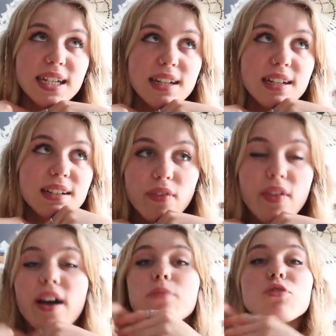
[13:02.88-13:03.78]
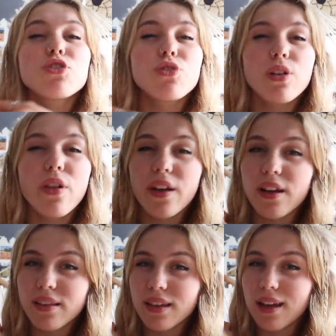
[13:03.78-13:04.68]
is that I'm stronger than
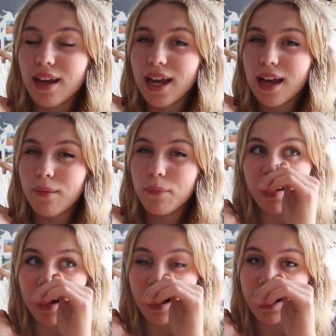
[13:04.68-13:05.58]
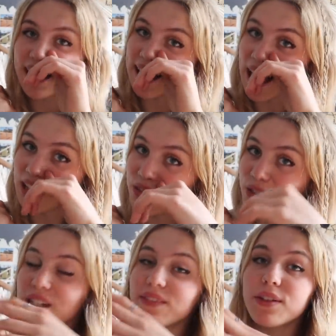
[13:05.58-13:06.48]
I think I am, that I can get
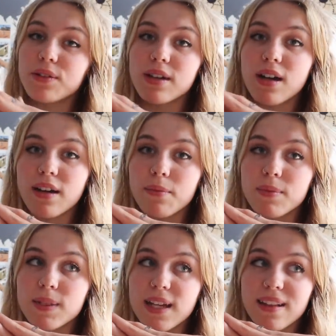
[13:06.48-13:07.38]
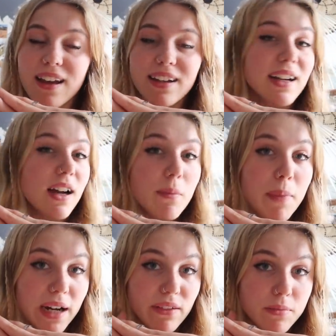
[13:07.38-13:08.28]
through difficult times and that I can come
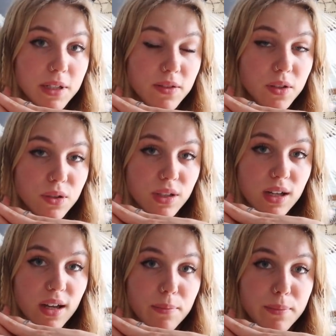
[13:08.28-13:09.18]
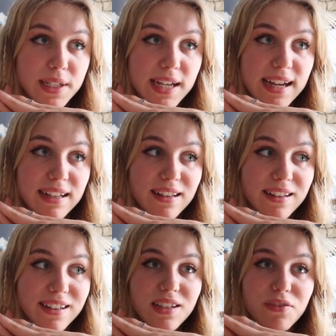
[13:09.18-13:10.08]
back from difficult times, and
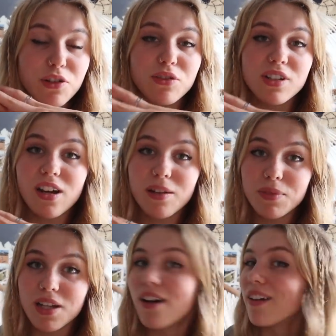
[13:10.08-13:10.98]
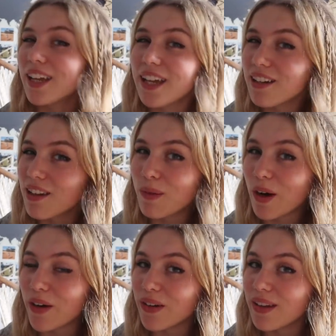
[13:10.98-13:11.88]
that difficult times aren't the end of the
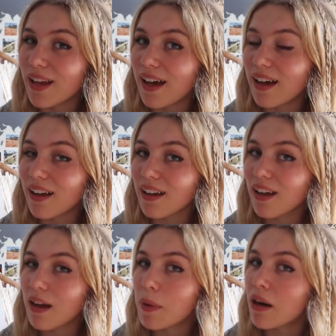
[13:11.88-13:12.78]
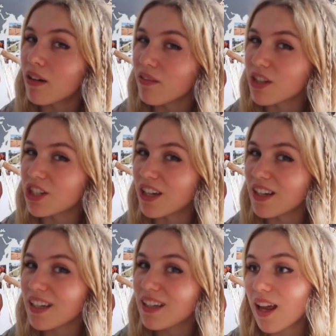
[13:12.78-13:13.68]
road, they're a part of the
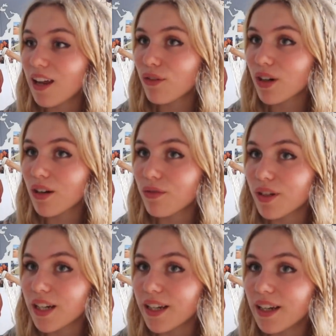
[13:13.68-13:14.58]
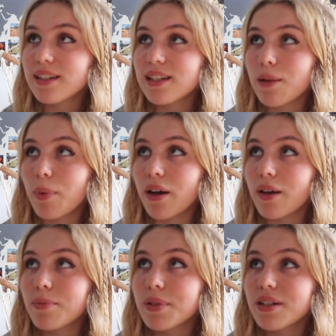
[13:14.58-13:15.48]
journey. In recovery,
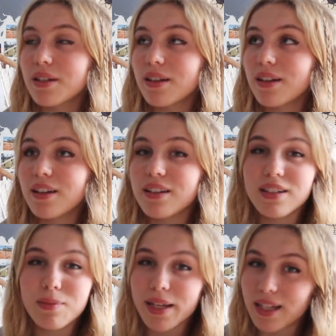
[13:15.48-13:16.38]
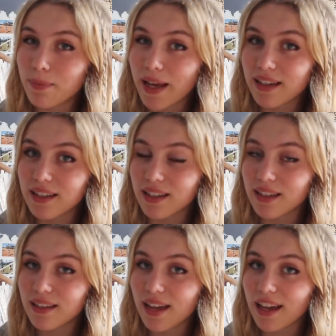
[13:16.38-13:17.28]
slip-ups are to be
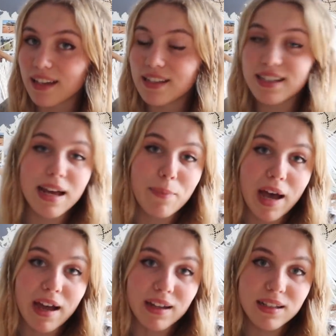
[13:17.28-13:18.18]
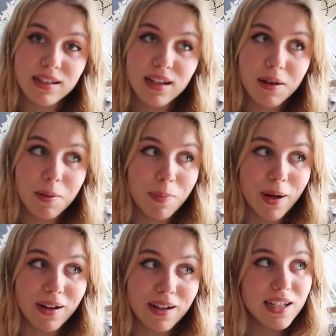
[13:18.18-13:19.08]
expected and setbacks,
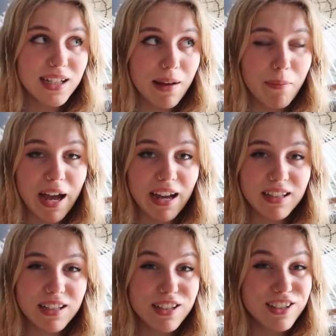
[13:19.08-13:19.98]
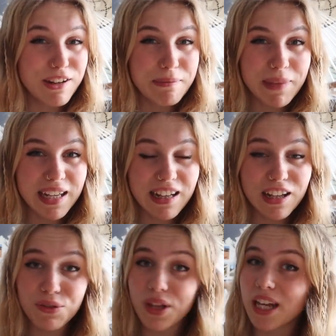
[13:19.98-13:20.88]
but setbacks don't mean
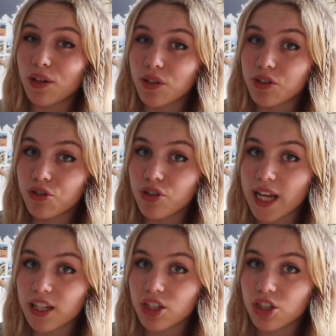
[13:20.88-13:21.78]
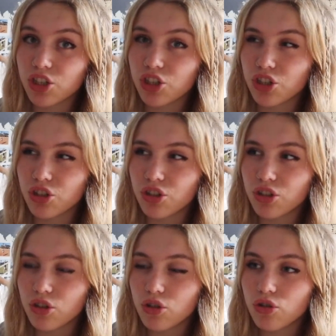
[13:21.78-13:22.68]
that you're then on a
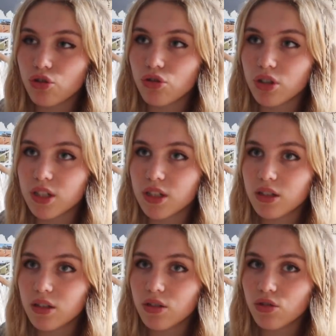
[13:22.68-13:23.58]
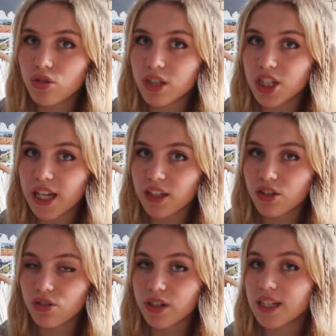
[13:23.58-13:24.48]

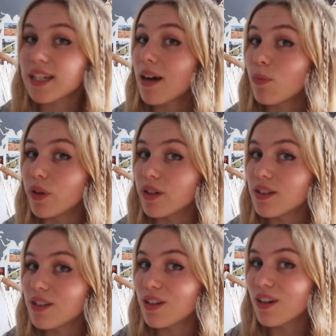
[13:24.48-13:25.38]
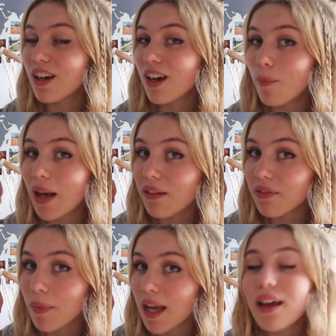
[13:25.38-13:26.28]
trajectory downwards. You can come back
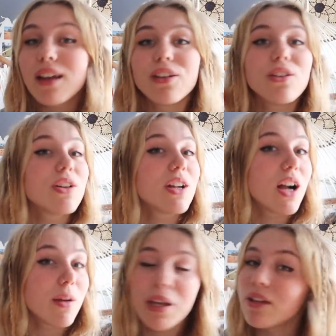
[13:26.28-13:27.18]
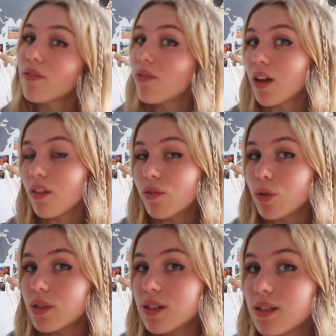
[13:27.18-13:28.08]
from that and you can come even further
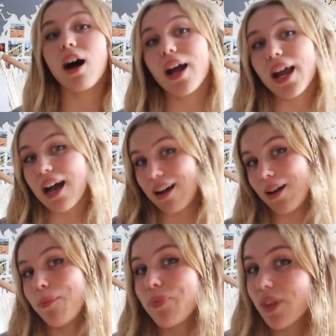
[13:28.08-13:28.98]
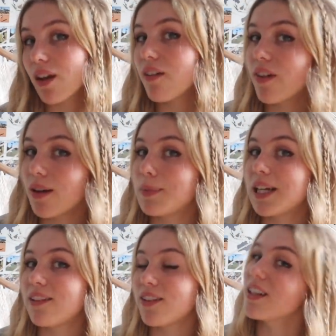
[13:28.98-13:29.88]
forwards. I am a firm
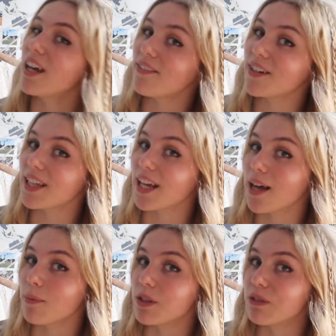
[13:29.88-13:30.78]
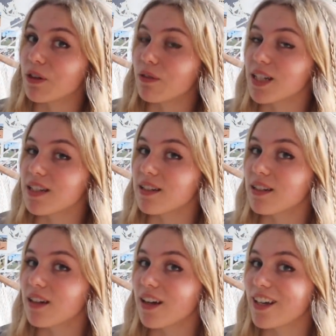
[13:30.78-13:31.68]
believer that everything happens for a
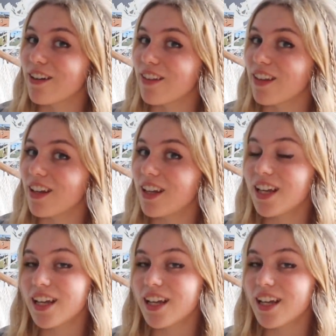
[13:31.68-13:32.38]
reason. I know that